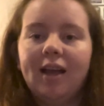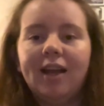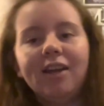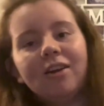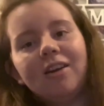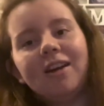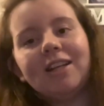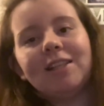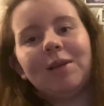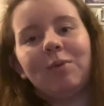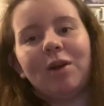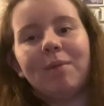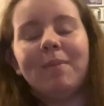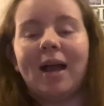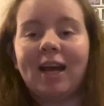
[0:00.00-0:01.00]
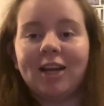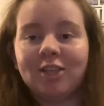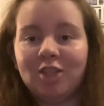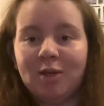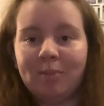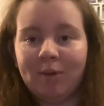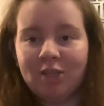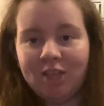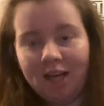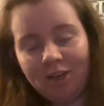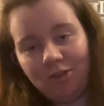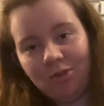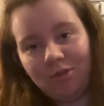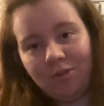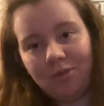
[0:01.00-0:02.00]
Hello guys and welcome back to my
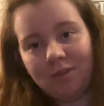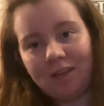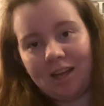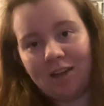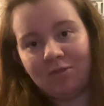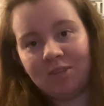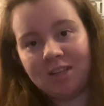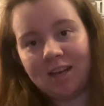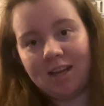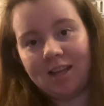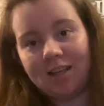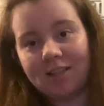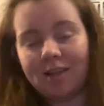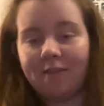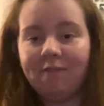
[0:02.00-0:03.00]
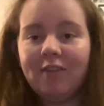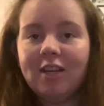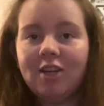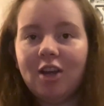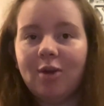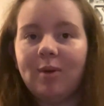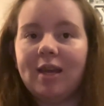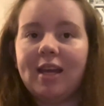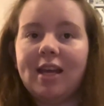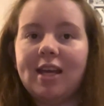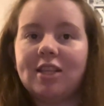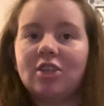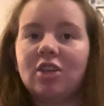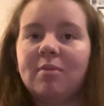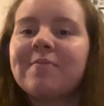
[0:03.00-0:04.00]
channel. Now for today's video, it
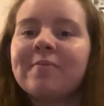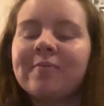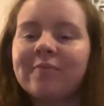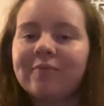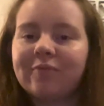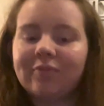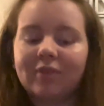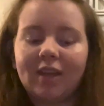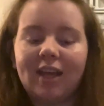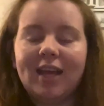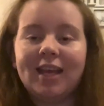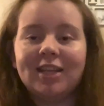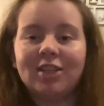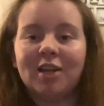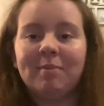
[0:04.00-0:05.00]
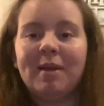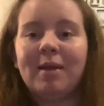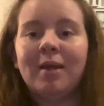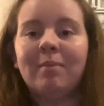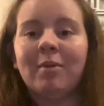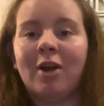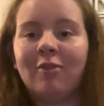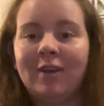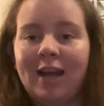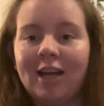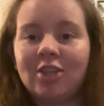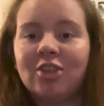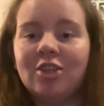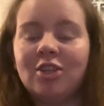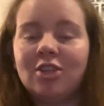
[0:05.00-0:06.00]
is going to be my
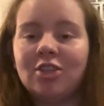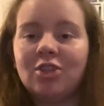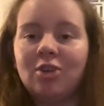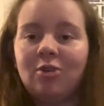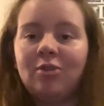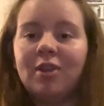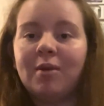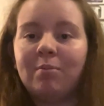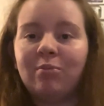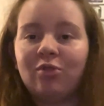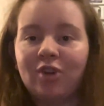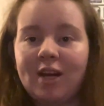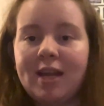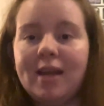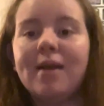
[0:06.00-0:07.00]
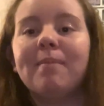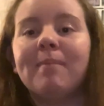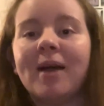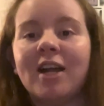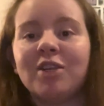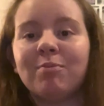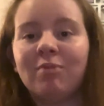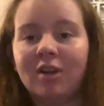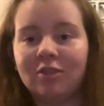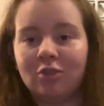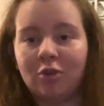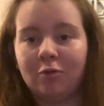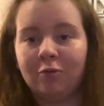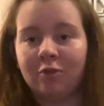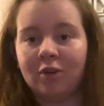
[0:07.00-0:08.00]
reaction to the pre-match press
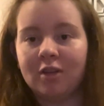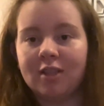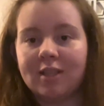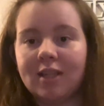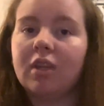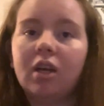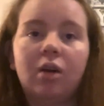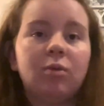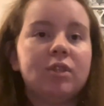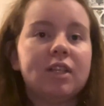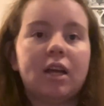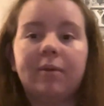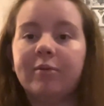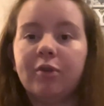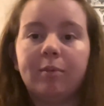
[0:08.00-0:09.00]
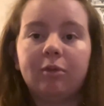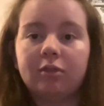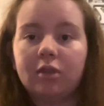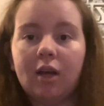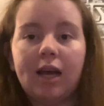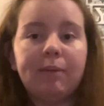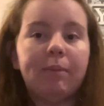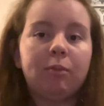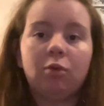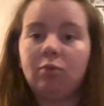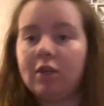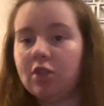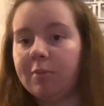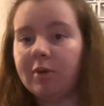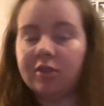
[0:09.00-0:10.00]
conference. I would say I'm super excited, but not really
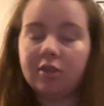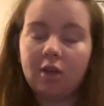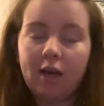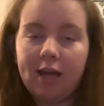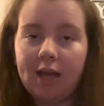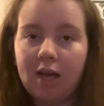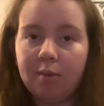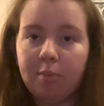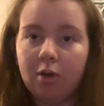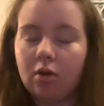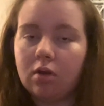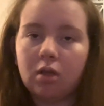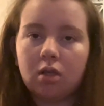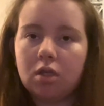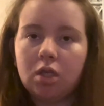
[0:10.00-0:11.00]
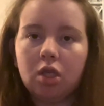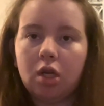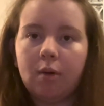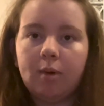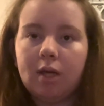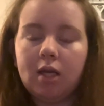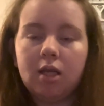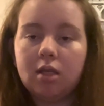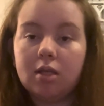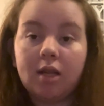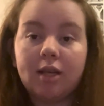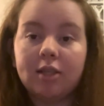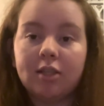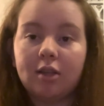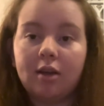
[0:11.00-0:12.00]
super excited because, you know, it is
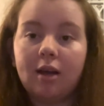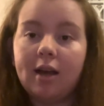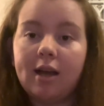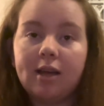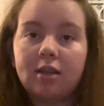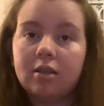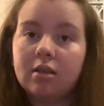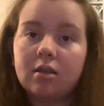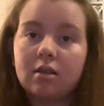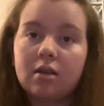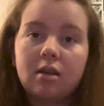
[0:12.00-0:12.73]
Leicester and